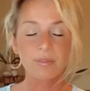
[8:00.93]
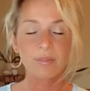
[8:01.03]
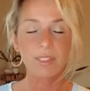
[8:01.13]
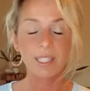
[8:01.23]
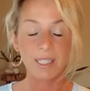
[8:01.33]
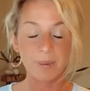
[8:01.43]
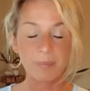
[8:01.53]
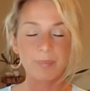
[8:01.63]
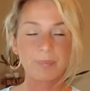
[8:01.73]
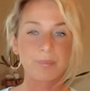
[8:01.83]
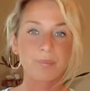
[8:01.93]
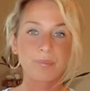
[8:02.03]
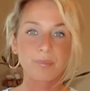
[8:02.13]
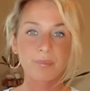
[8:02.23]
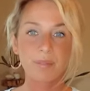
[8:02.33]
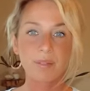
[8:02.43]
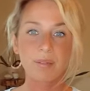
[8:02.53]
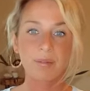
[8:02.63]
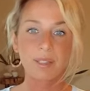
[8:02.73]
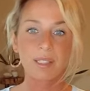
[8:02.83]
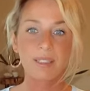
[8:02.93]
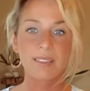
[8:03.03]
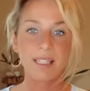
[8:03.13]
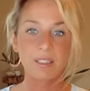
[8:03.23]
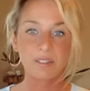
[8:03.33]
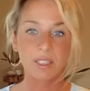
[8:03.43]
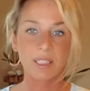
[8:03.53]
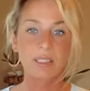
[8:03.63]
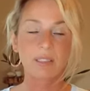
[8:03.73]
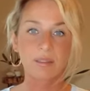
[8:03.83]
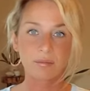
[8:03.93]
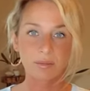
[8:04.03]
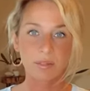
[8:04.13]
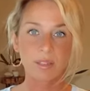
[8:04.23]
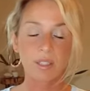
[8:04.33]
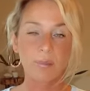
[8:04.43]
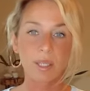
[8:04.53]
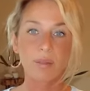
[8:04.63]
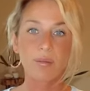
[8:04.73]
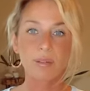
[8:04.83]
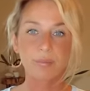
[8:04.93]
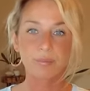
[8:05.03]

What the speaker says: Feel it. Feel this energy coming through.